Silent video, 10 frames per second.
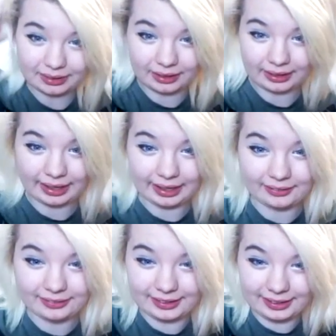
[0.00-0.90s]
Okay,
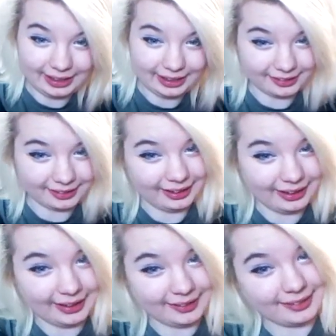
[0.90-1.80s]
I'll see you later
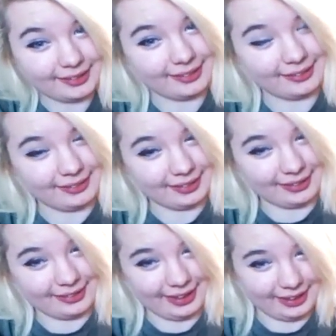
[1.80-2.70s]
guys, because I'm gonna
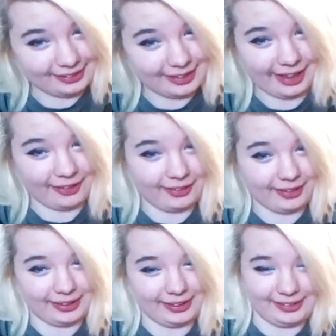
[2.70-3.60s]
go take a shower
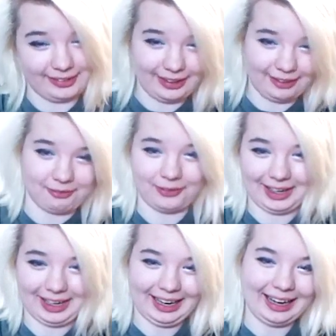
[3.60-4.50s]
because I have wig
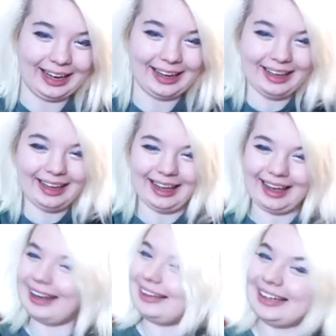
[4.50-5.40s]
hair,
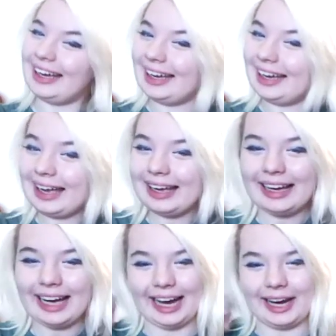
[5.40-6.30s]
and yeah.
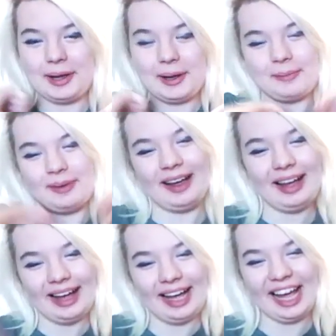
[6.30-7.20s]
Alright,
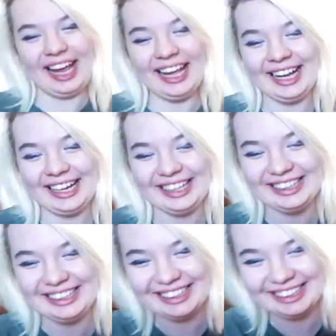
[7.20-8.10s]
bye!